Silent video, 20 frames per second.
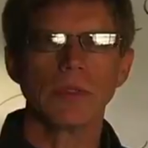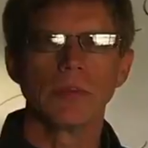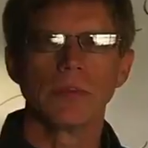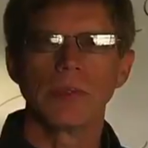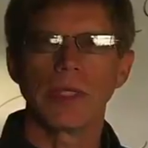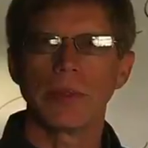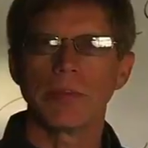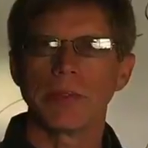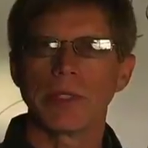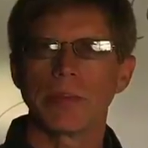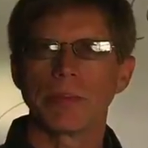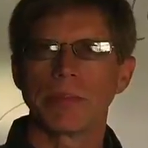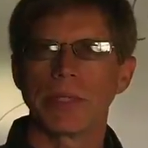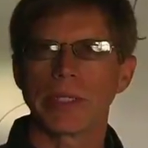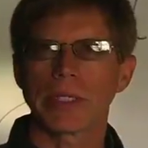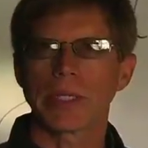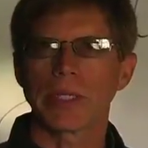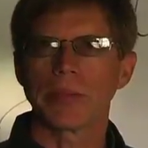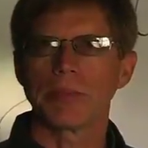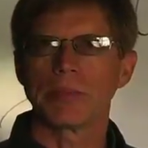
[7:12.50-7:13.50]
maybe a
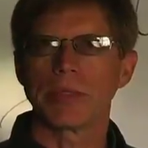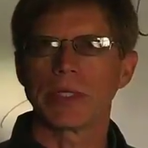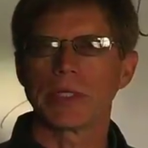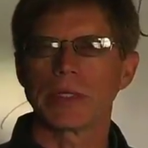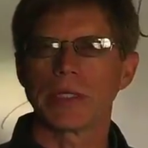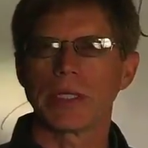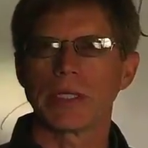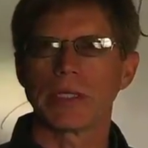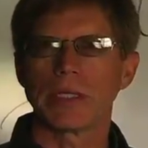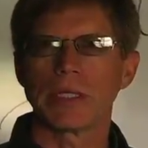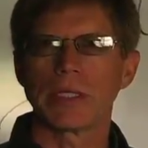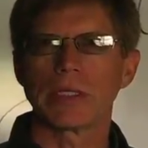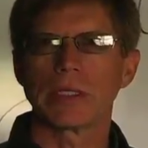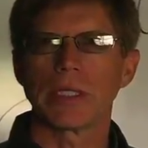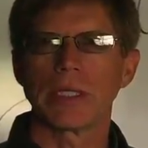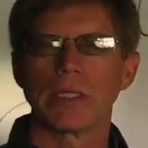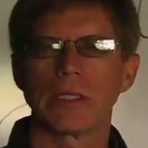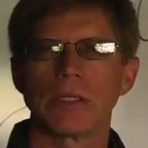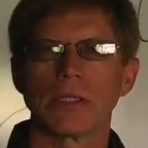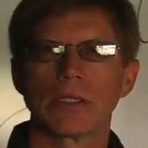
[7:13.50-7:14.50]
pickup that they think
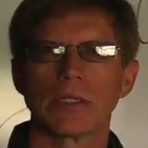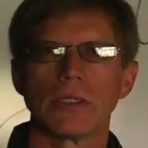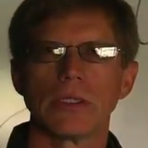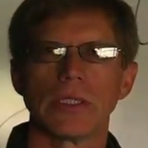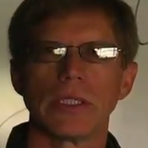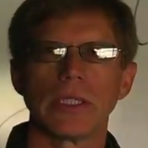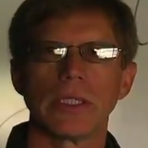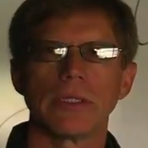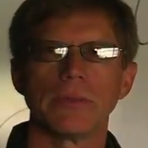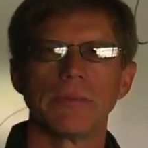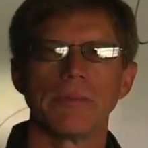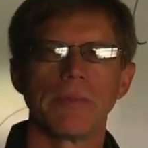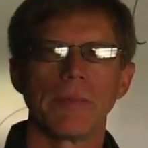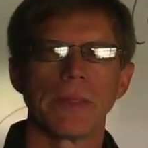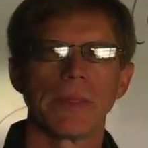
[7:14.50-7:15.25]
they look good in.